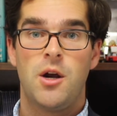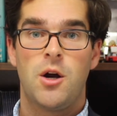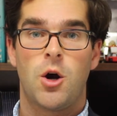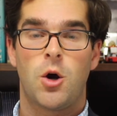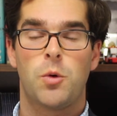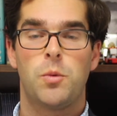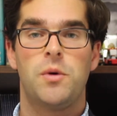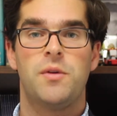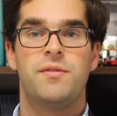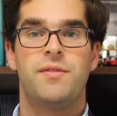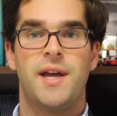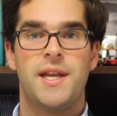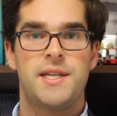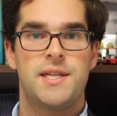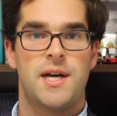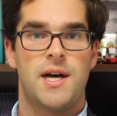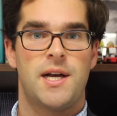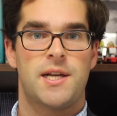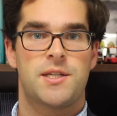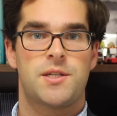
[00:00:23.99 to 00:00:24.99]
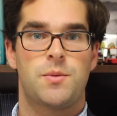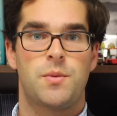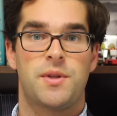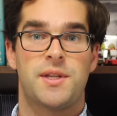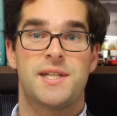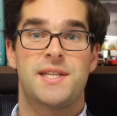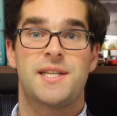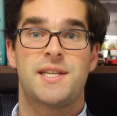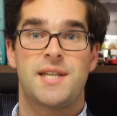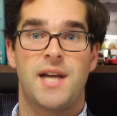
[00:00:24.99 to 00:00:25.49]
Or will Ventas, with
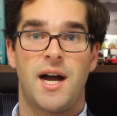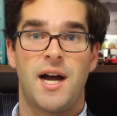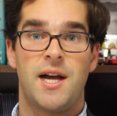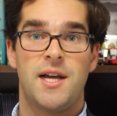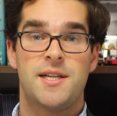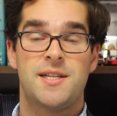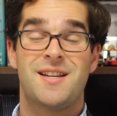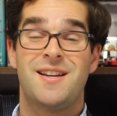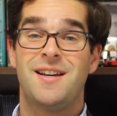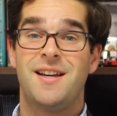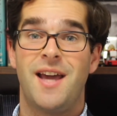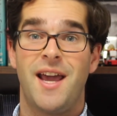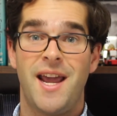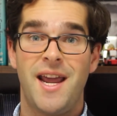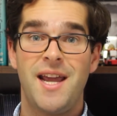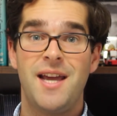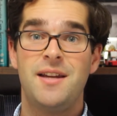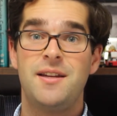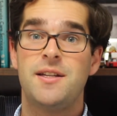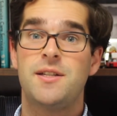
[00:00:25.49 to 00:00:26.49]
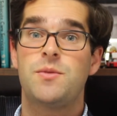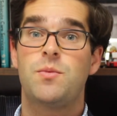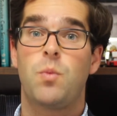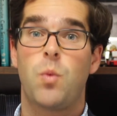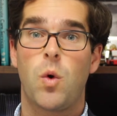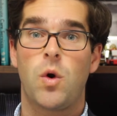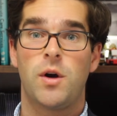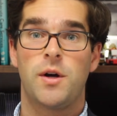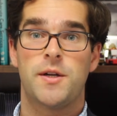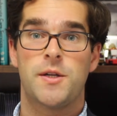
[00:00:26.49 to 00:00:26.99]
its size and its
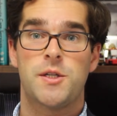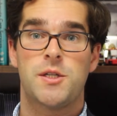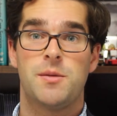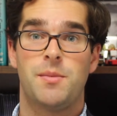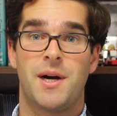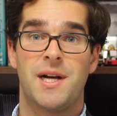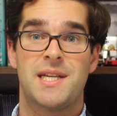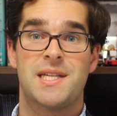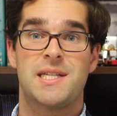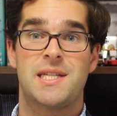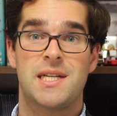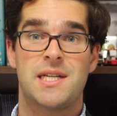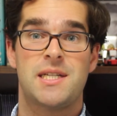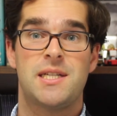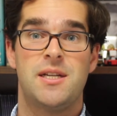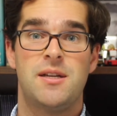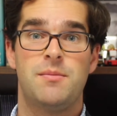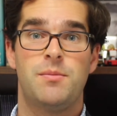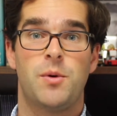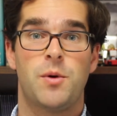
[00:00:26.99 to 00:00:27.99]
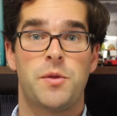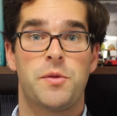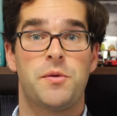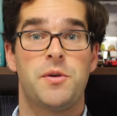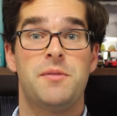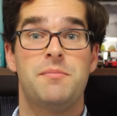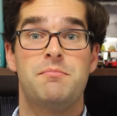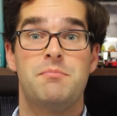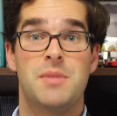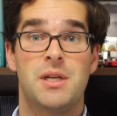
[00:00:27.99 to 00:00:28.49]
warrants to buy
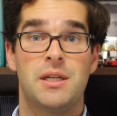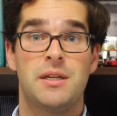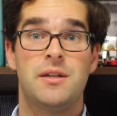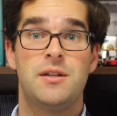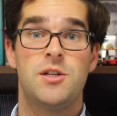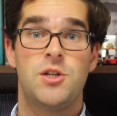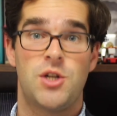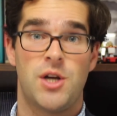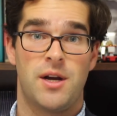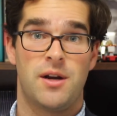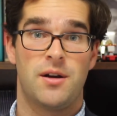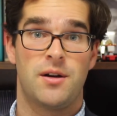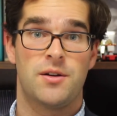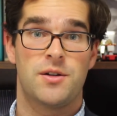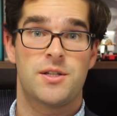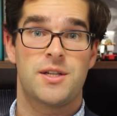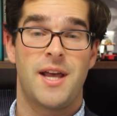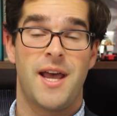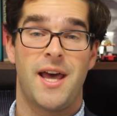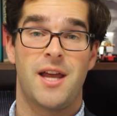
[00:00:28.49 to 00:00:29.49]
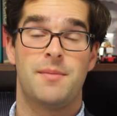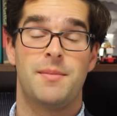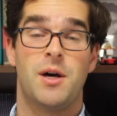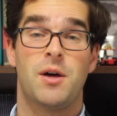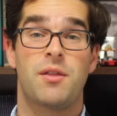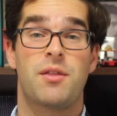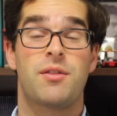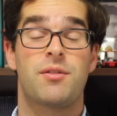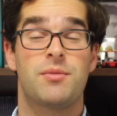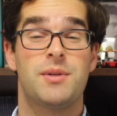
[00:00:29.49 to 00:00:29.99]
16.3 million shares at
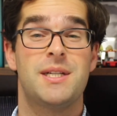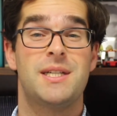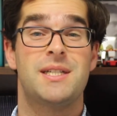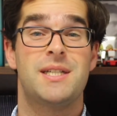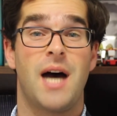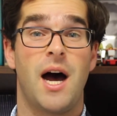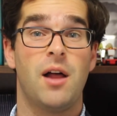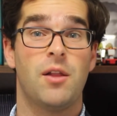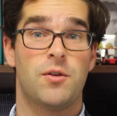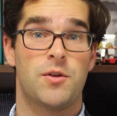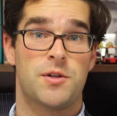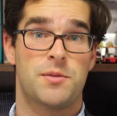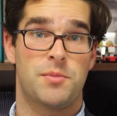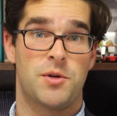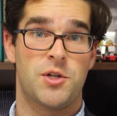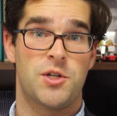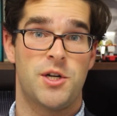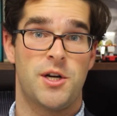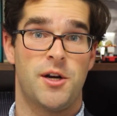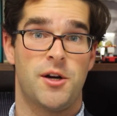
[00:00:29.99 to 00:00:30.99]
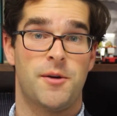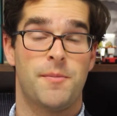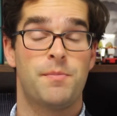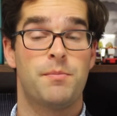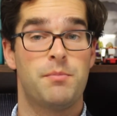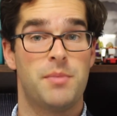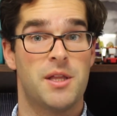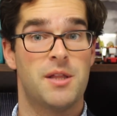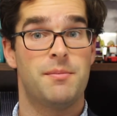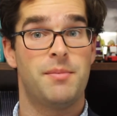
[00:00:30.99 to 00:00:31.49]
about $3 per share,
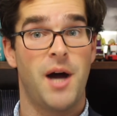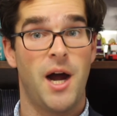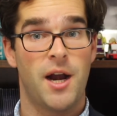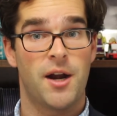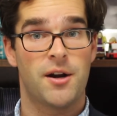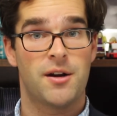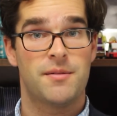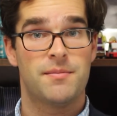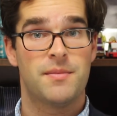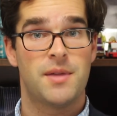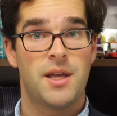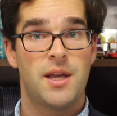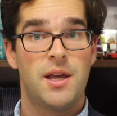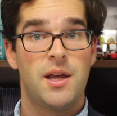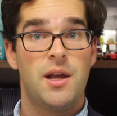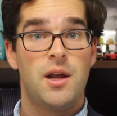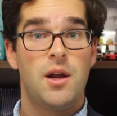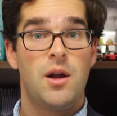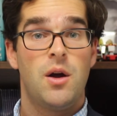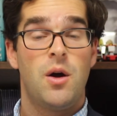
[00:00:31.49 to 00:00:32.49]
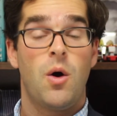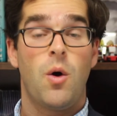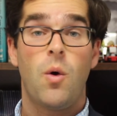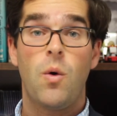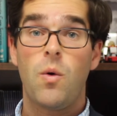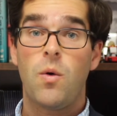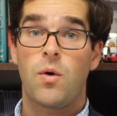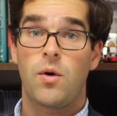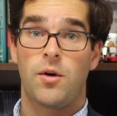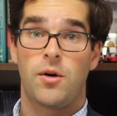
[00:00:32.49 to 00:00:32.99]
be the buyer?
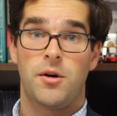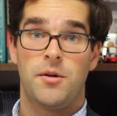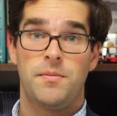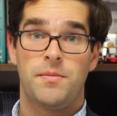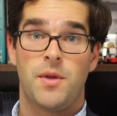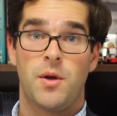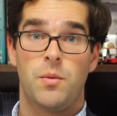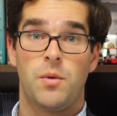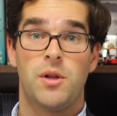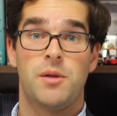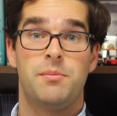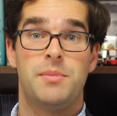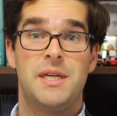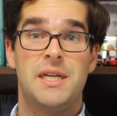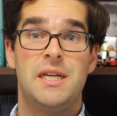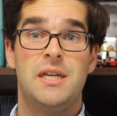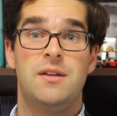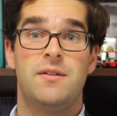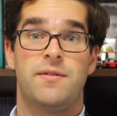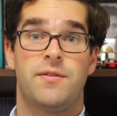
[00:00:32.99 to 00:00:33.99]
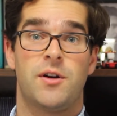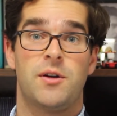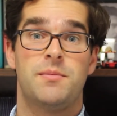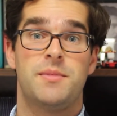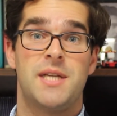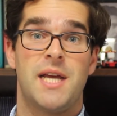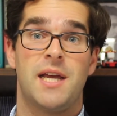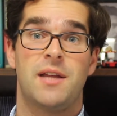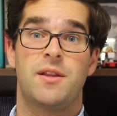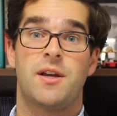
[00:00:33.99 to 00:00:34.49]
Or will a PE firm
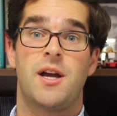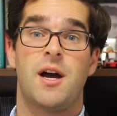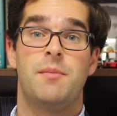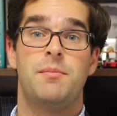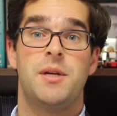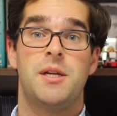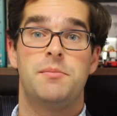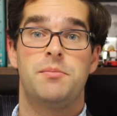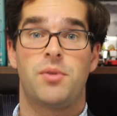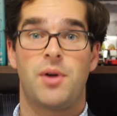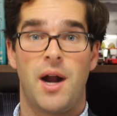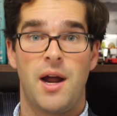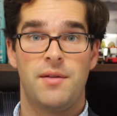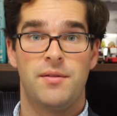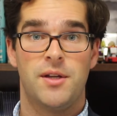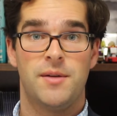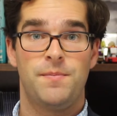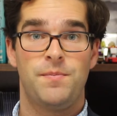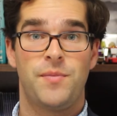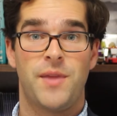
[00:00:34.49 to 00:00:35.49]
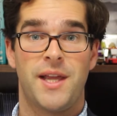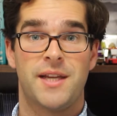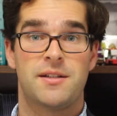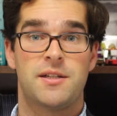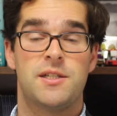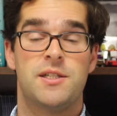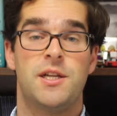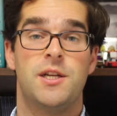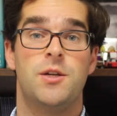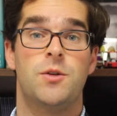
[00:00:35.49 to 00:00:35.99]
take the company private and
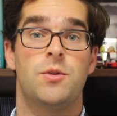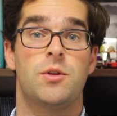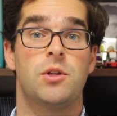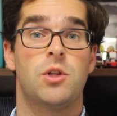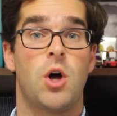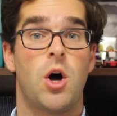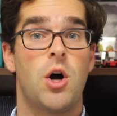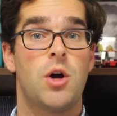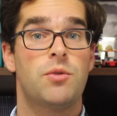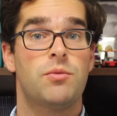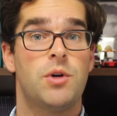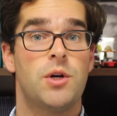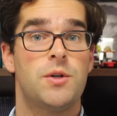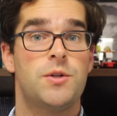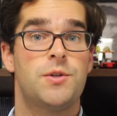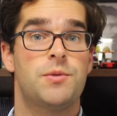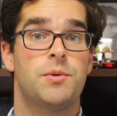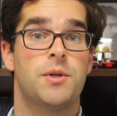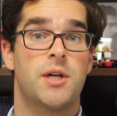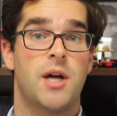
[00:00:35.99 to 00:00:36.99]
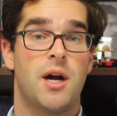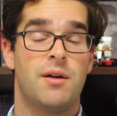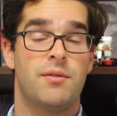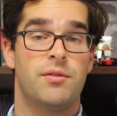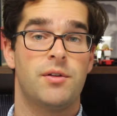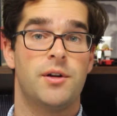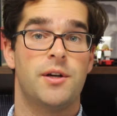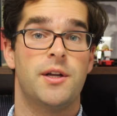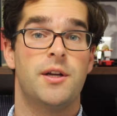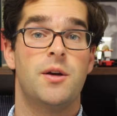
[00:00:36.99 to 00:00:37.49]
continue the long road to
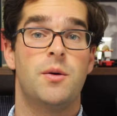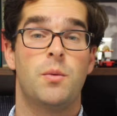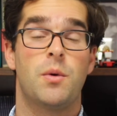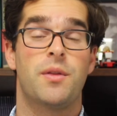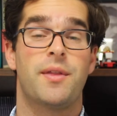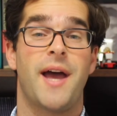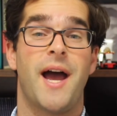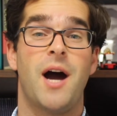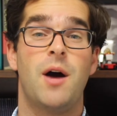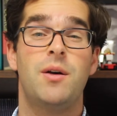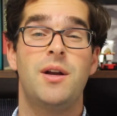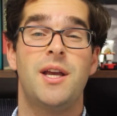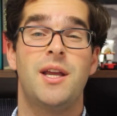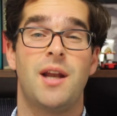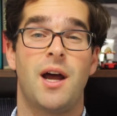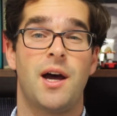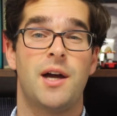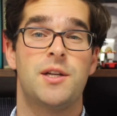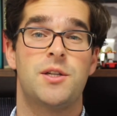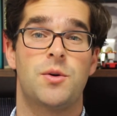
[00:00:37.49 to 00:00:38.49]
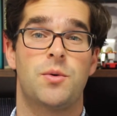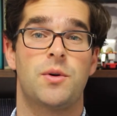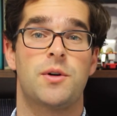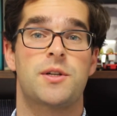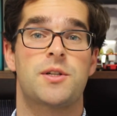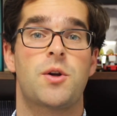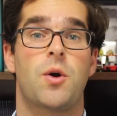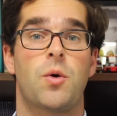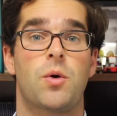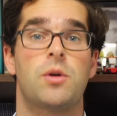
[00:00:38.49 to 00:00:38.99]
recovery without an eye
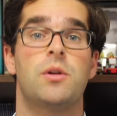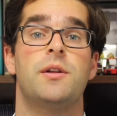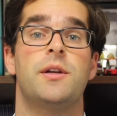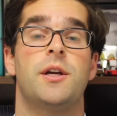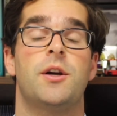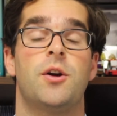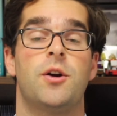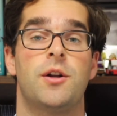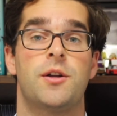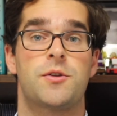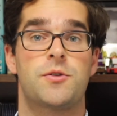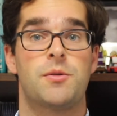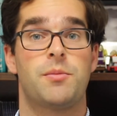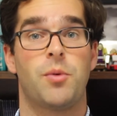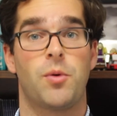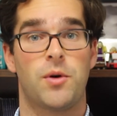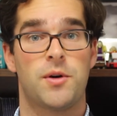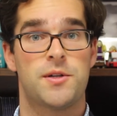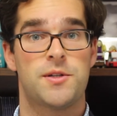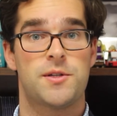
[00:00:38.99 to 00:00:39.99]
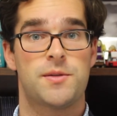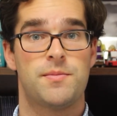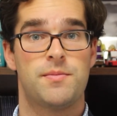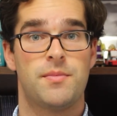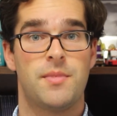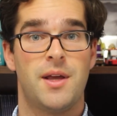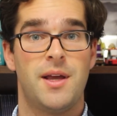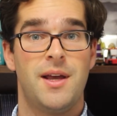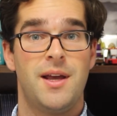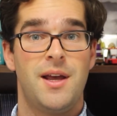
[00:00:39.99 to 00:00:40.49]
towards quarterly earnings reports?
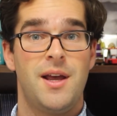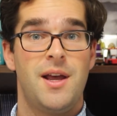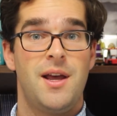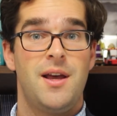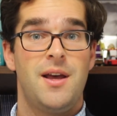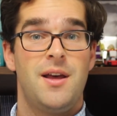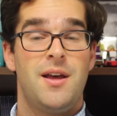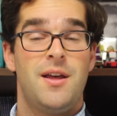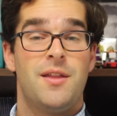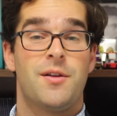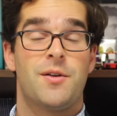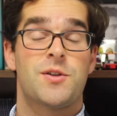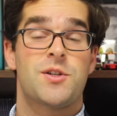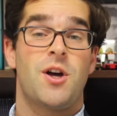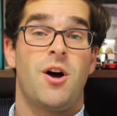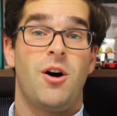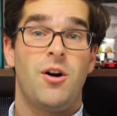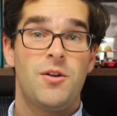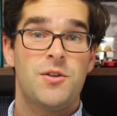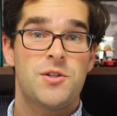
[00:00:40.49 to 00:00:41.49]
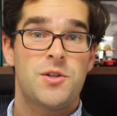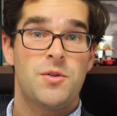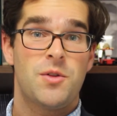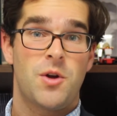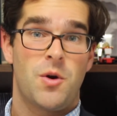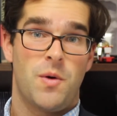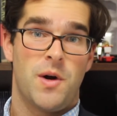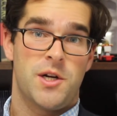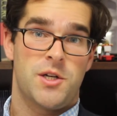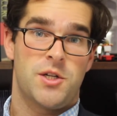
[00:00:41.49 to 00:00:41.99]
There is also the
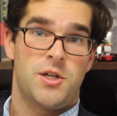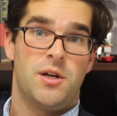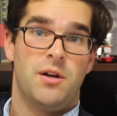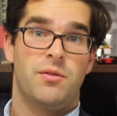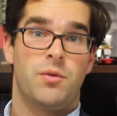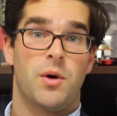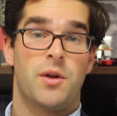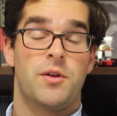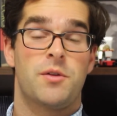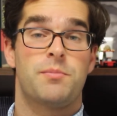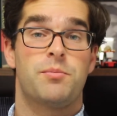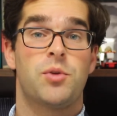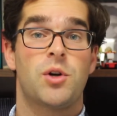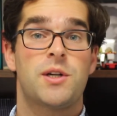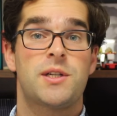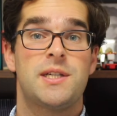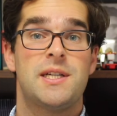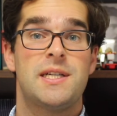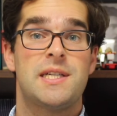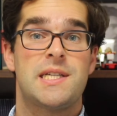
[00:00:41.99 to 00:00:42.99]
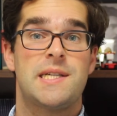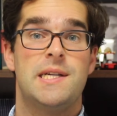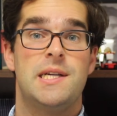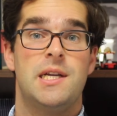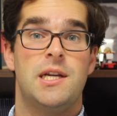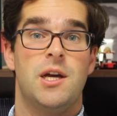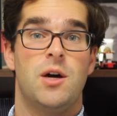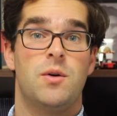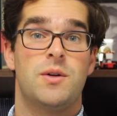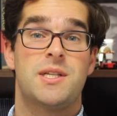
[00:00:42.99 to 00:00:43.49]
question of whether Brookdale
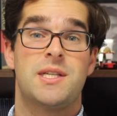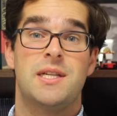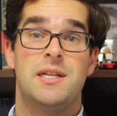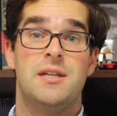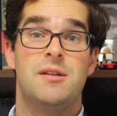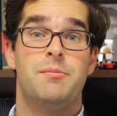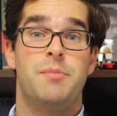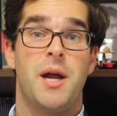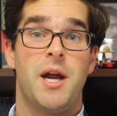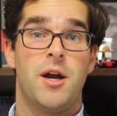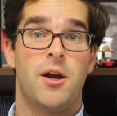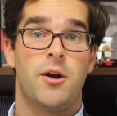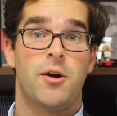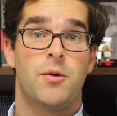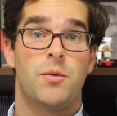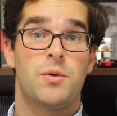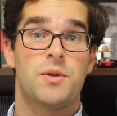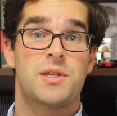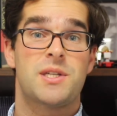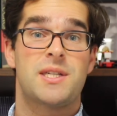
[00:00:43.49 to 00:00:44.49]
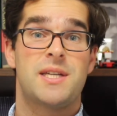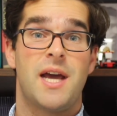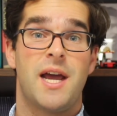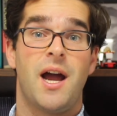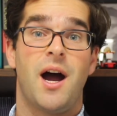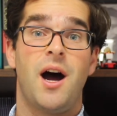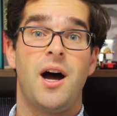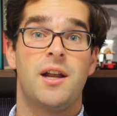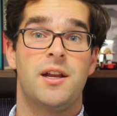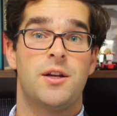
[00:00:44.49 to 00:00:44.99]
CEO Cindy Baier will stay
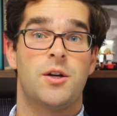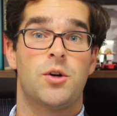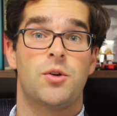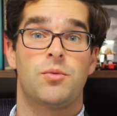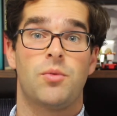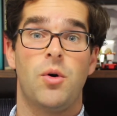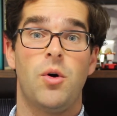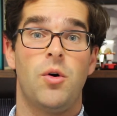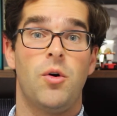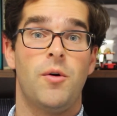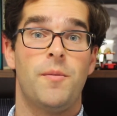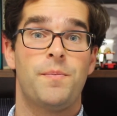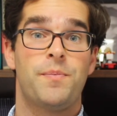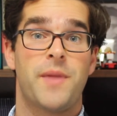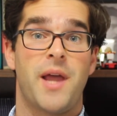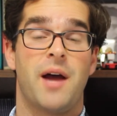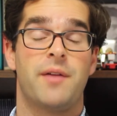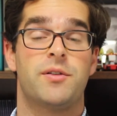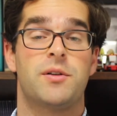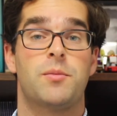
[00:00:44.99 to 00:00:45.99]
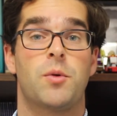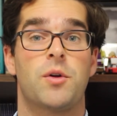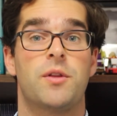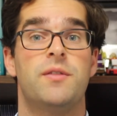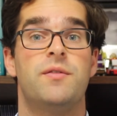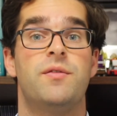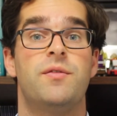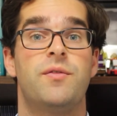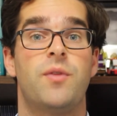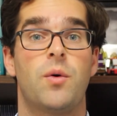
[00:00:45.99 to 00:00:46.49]
on in her role after more
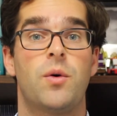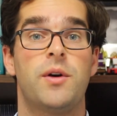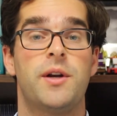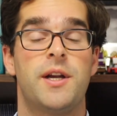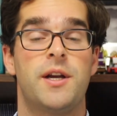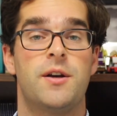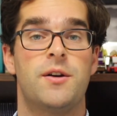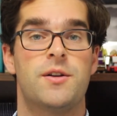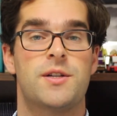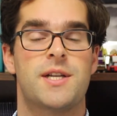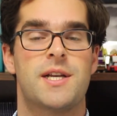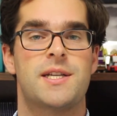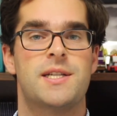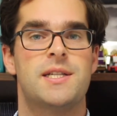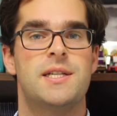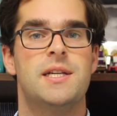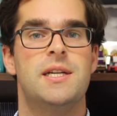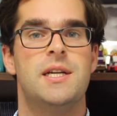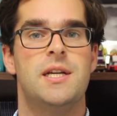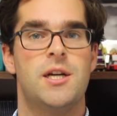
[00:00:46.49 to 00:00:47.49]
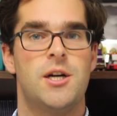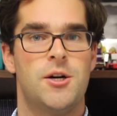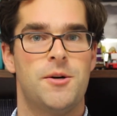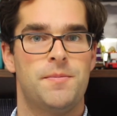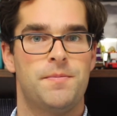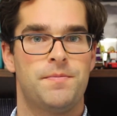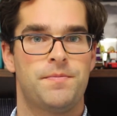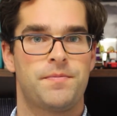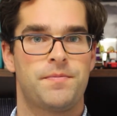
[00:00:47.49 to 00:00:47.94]
than 4 years as CEO.